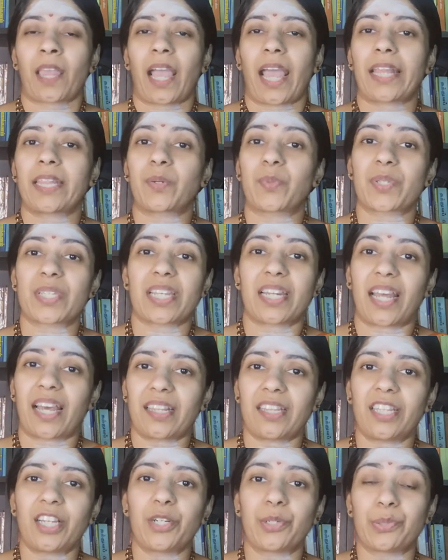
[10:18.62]
And there was
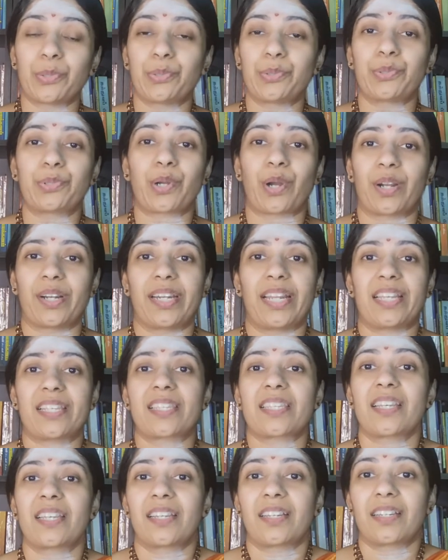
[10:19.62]
another guru called
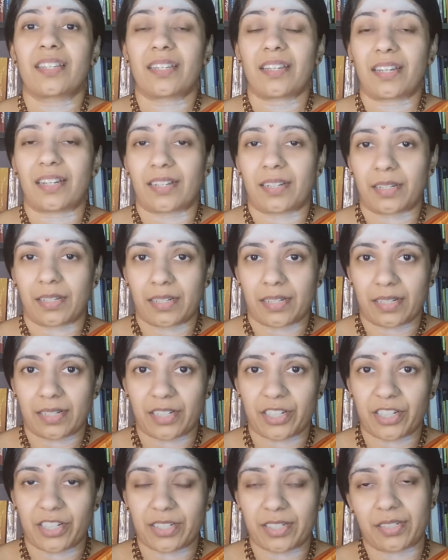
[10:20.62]
as
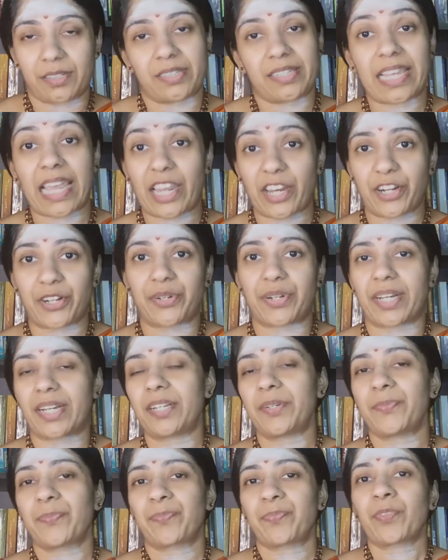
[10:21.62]

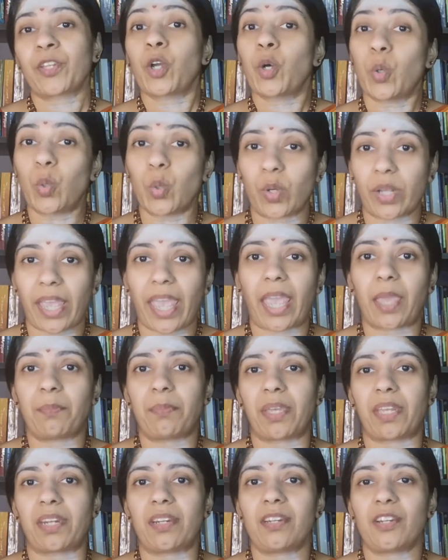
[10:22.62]
Sekurar, who
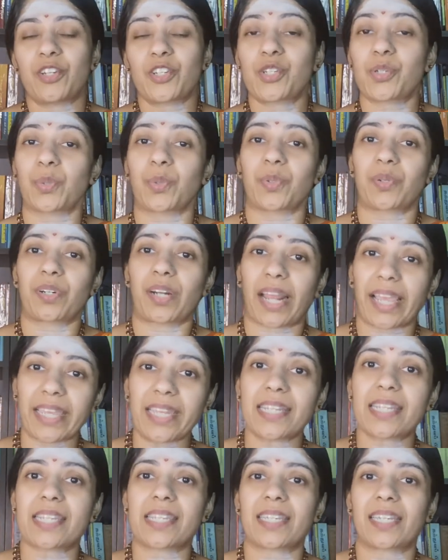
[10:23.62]
came in to
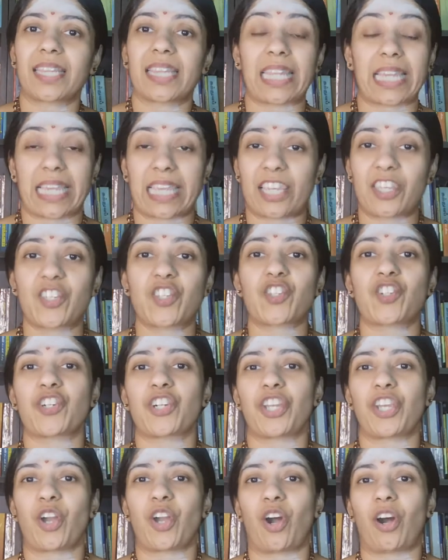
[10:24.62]
write the
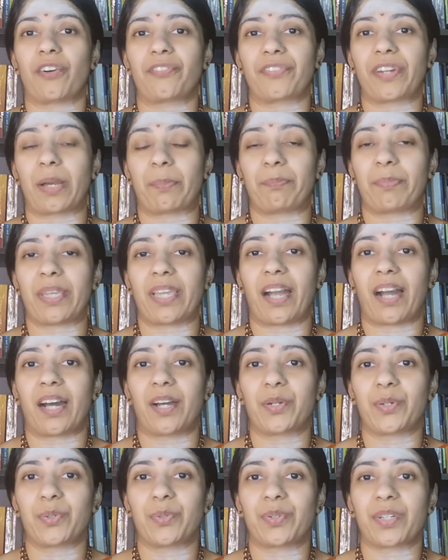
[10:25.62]
history of Nambi
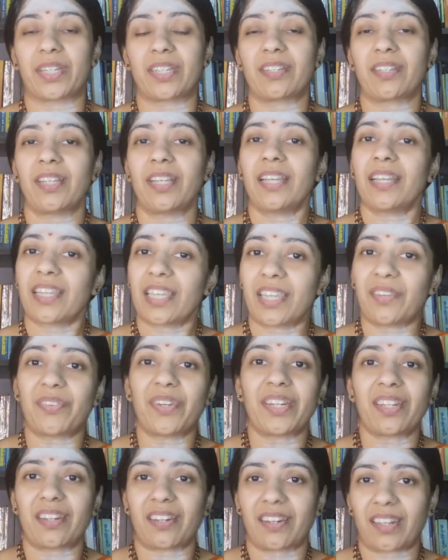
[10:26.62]
Arurar.
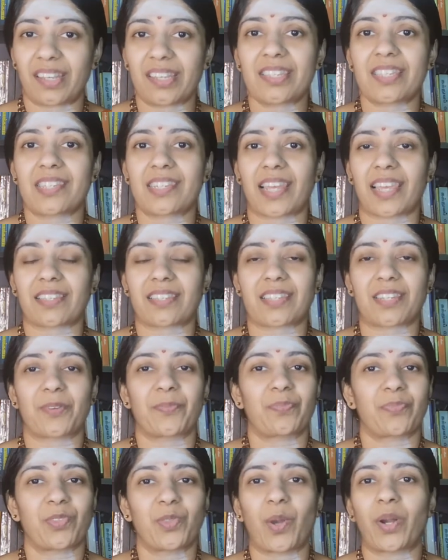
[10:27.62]
Even in his text,
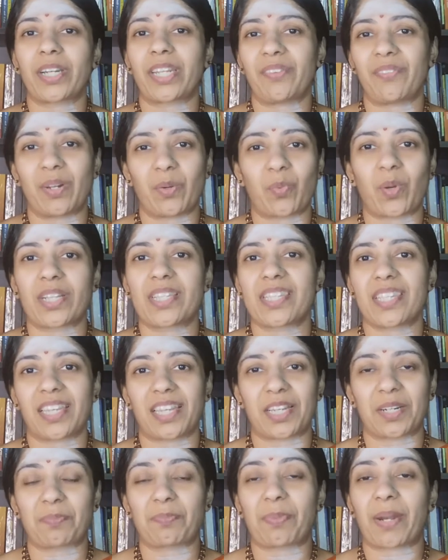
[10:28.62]
not even one
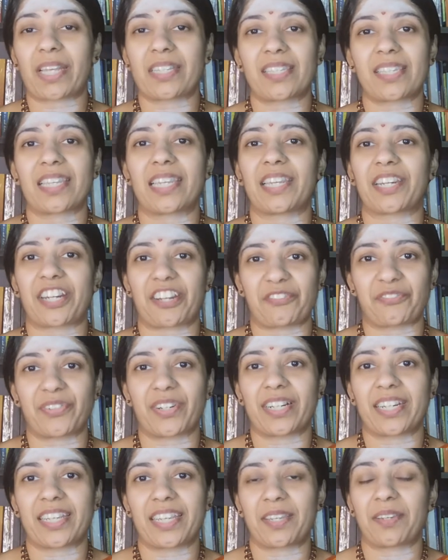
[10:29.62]
single place he
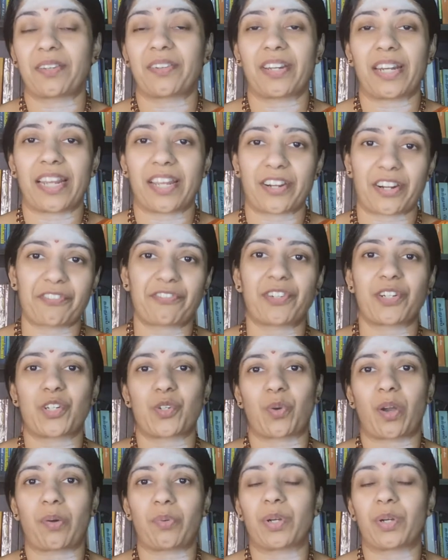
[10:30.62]
referred
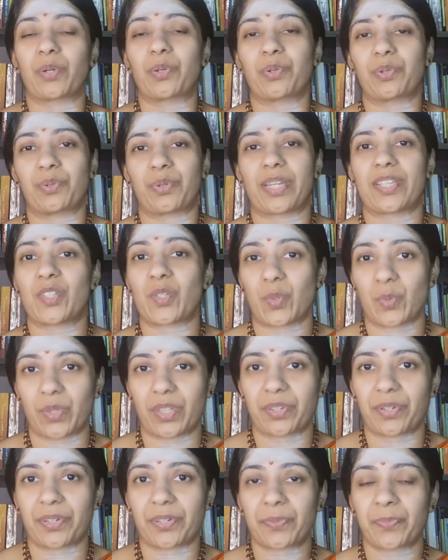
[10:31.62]
to our guru as
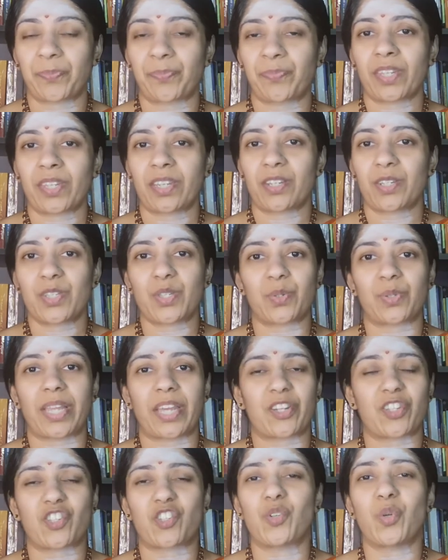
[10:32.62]
Sundarar. So
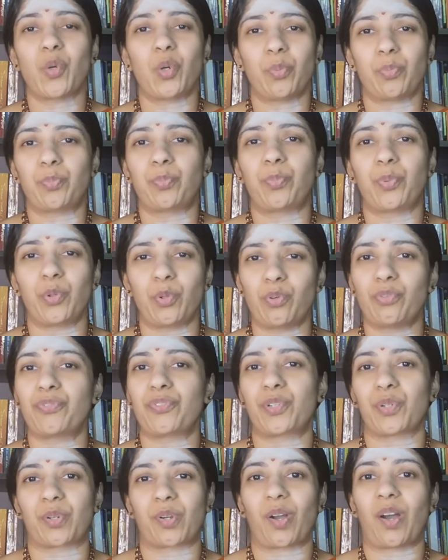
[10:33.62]
there is no
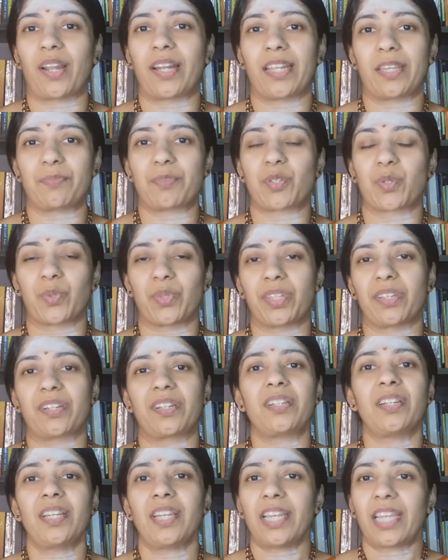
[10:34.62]
proof to call him
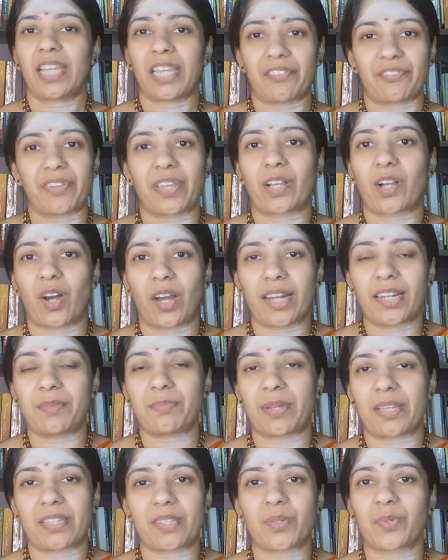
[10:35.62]
Sundarar. If we call
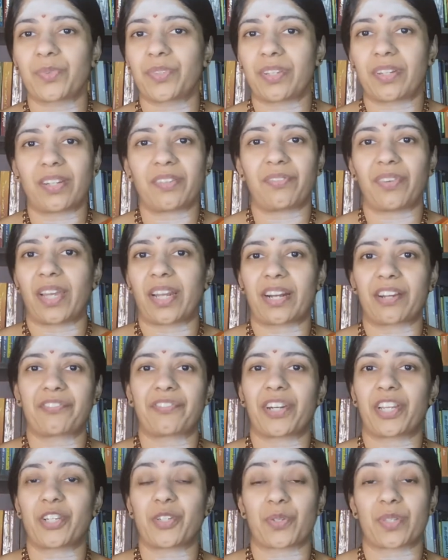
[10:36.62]
him as Sundarar, we are
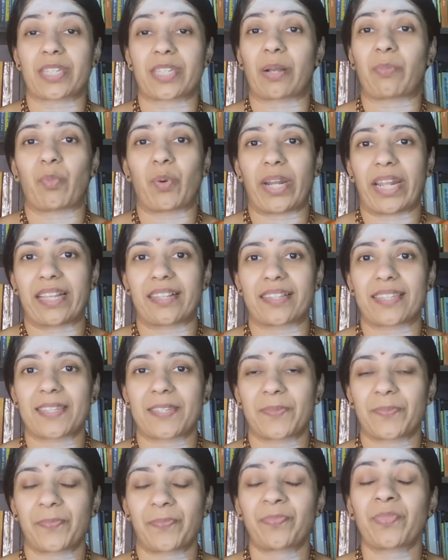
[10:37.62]
referring to someone
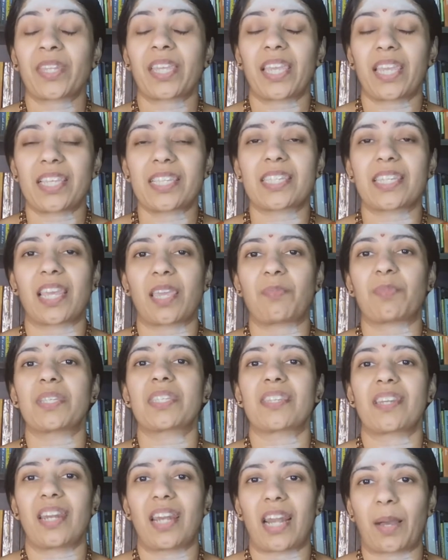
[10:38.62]
else. His name
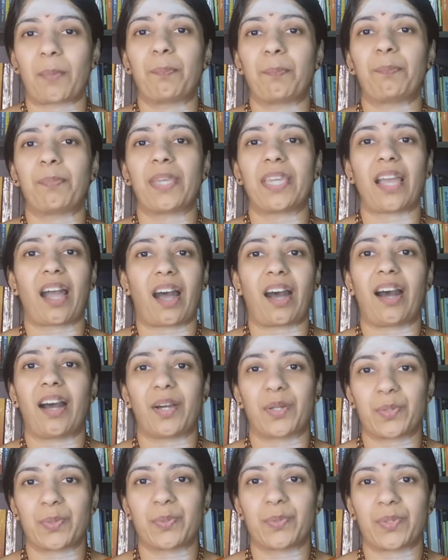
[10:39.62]
is Nambi
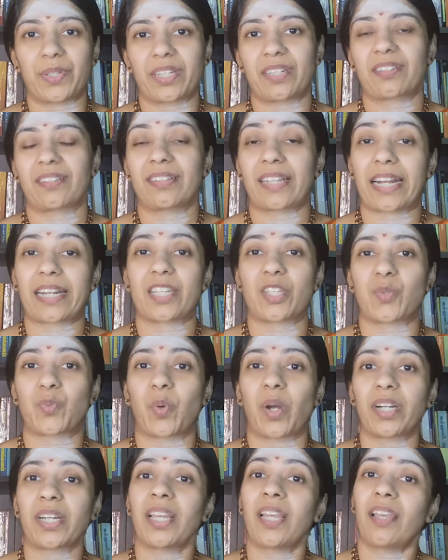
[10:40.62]
Arurar. That is
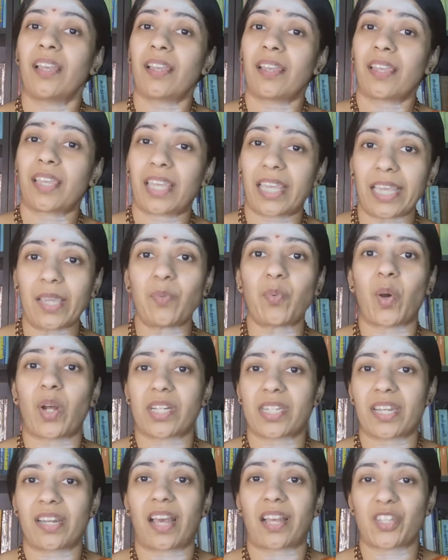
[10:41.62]
what he
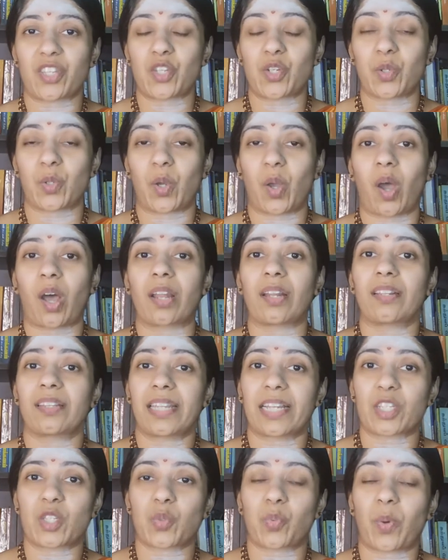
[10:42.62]
wanted us to call.
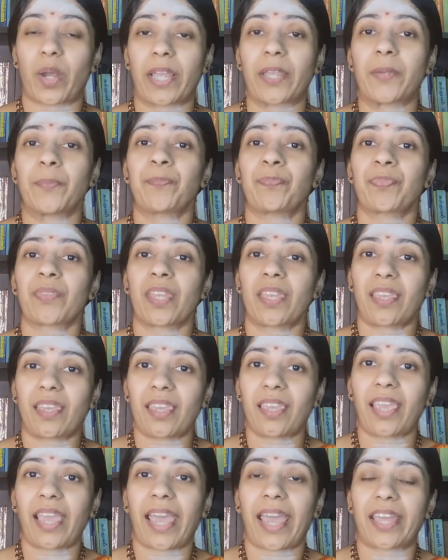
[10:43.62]
That's why
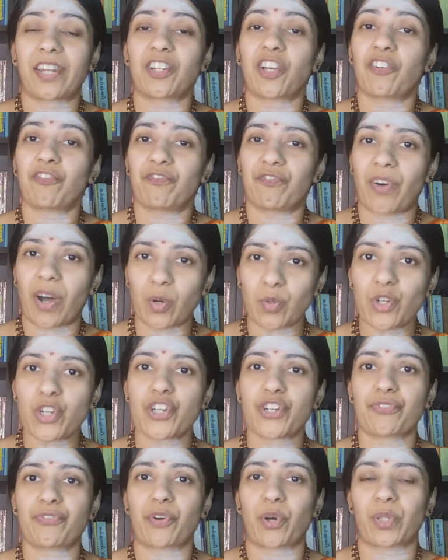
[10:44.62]
he had
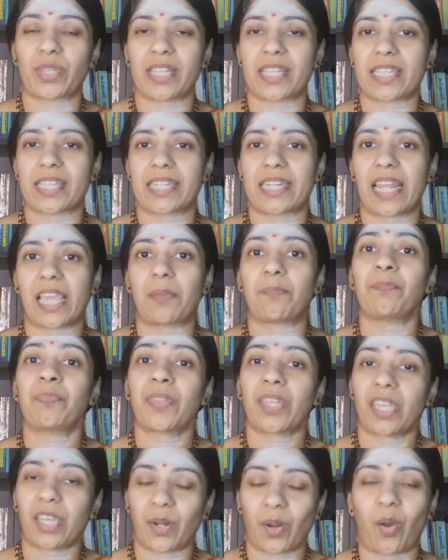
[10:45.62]
vouched for this name
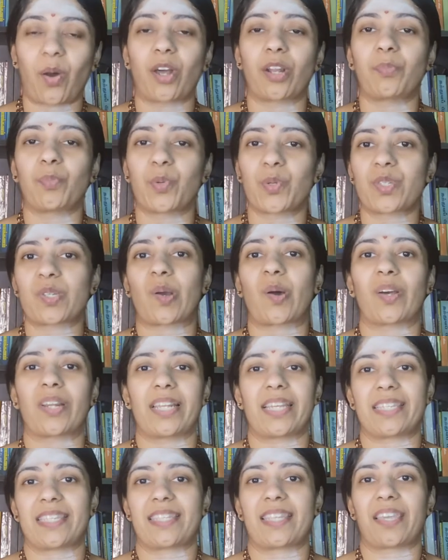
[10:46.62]
in almost all
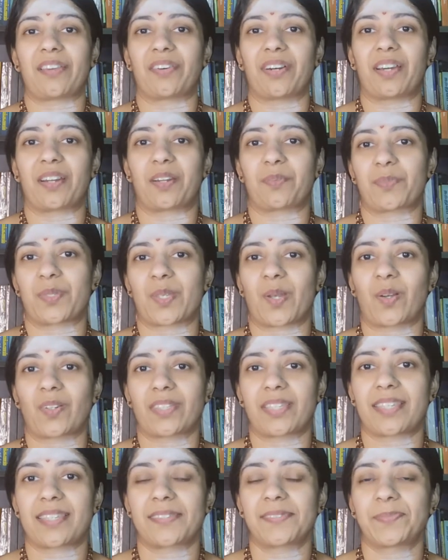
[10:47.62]
his Thevaram
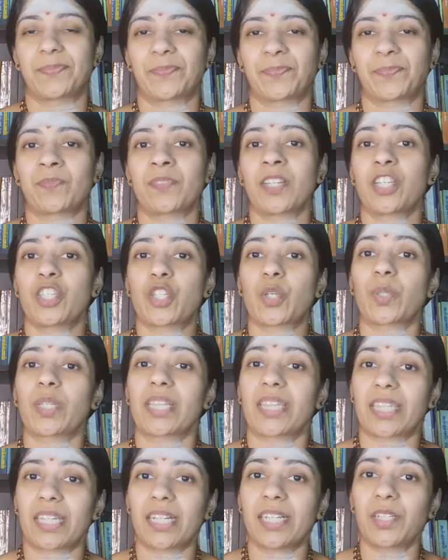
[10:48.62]
songs. So
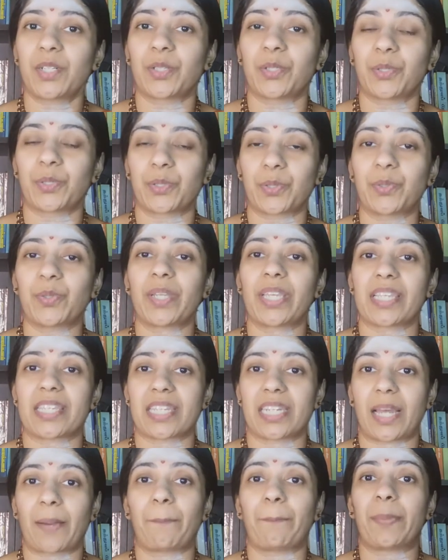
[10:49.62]
the third guru is
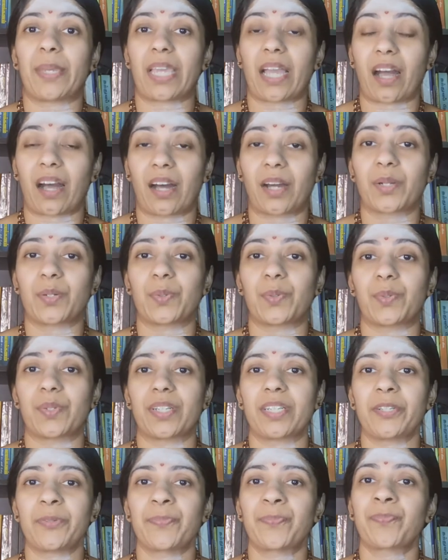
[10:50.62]
Nambi
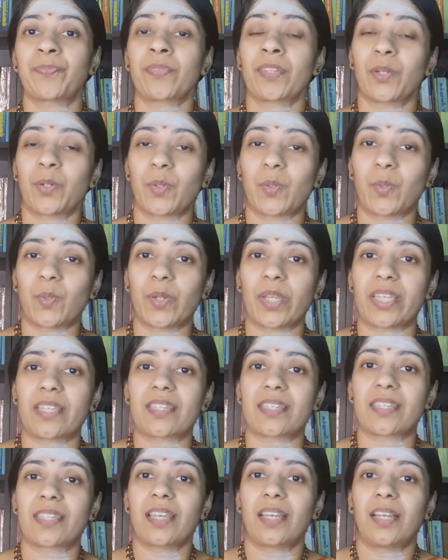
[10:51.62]
Arurar, who
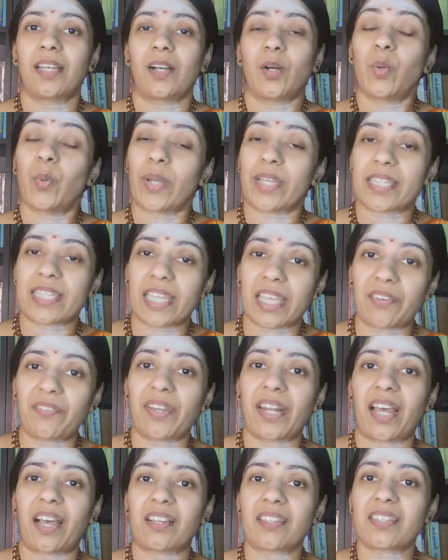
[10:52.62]
has
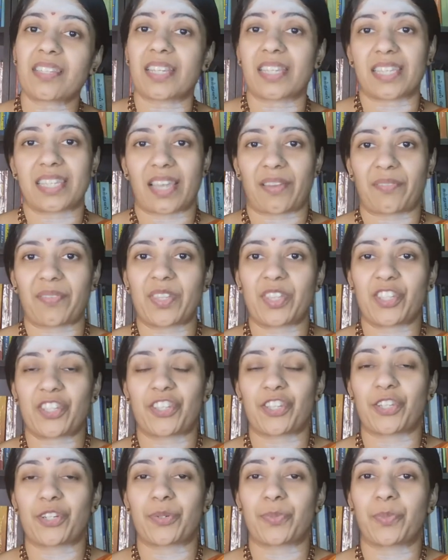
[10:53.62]
given us the 7th
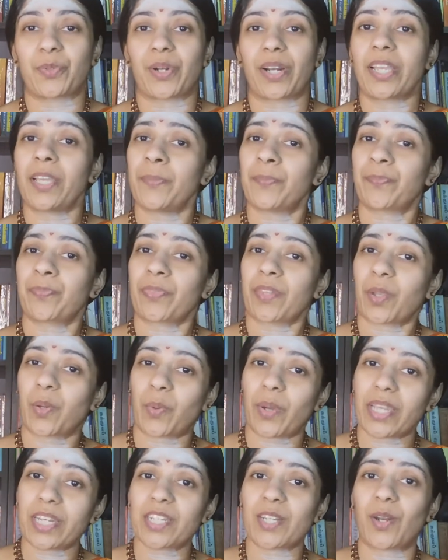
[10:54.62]
Tirumurai,
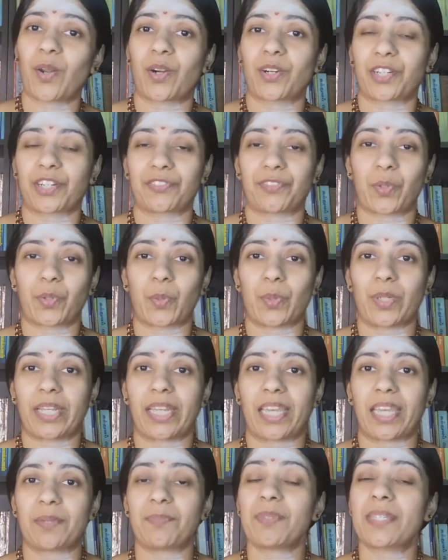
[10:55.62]
quite a lot of
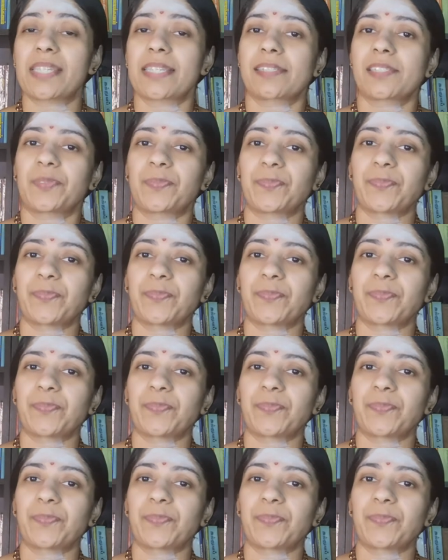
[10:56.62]
holy hymns.